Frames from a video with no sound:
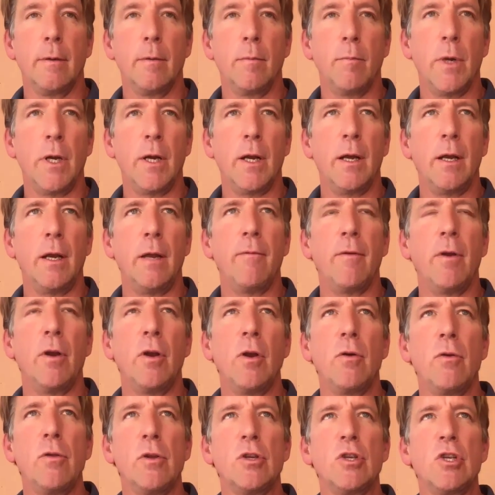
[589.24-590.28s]
Might not even
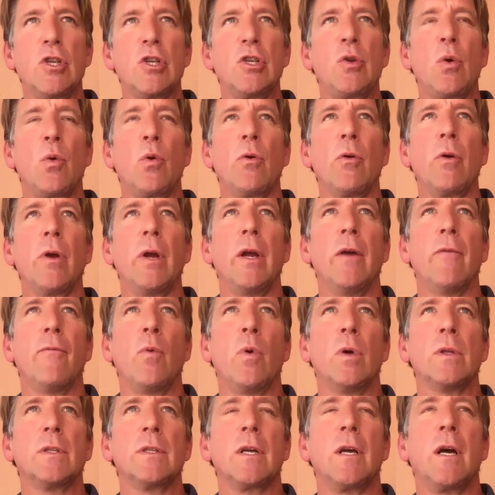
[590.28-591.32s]
know the story of
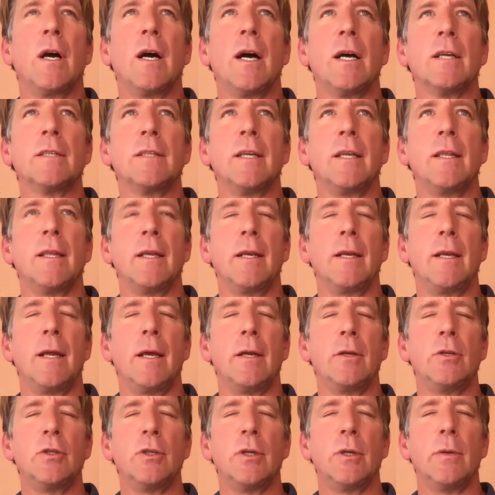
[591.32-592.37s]
what's causing the
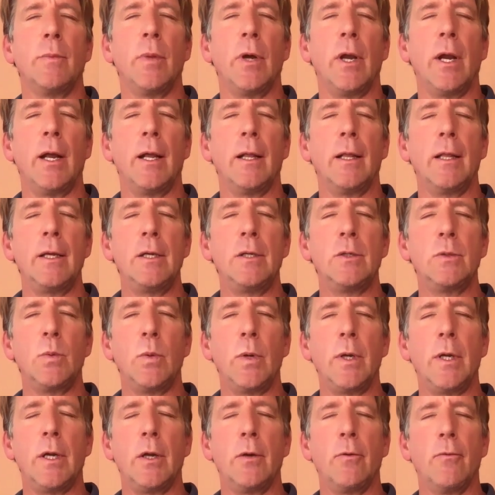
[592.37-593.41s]
tension, but at least
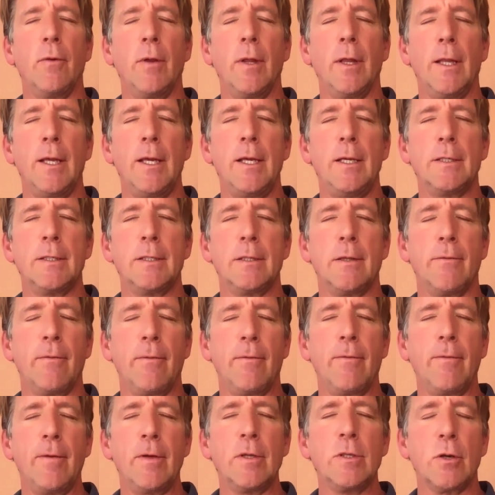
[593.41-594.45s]
we can release the
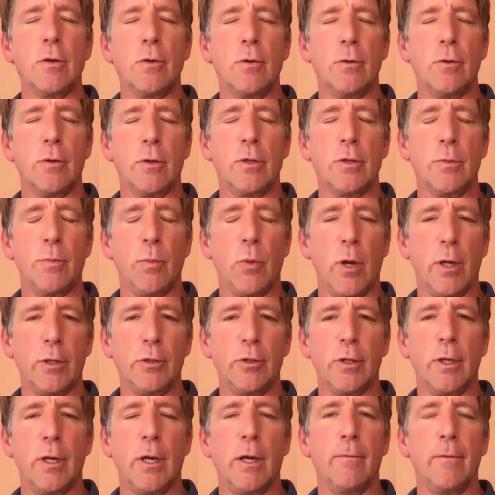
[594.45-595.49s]
physical
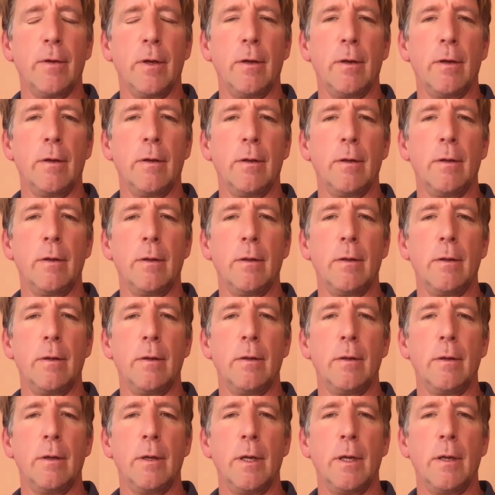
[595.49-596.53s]
expression of it.
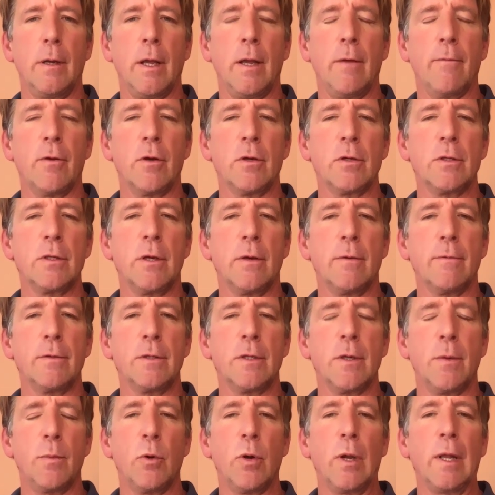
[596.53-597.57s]
and give ourselves
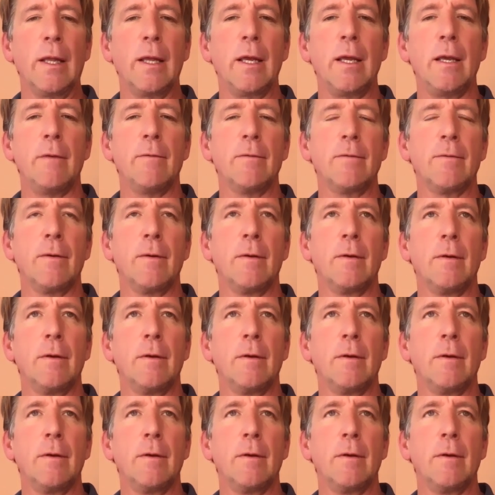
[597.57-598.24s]
some relief.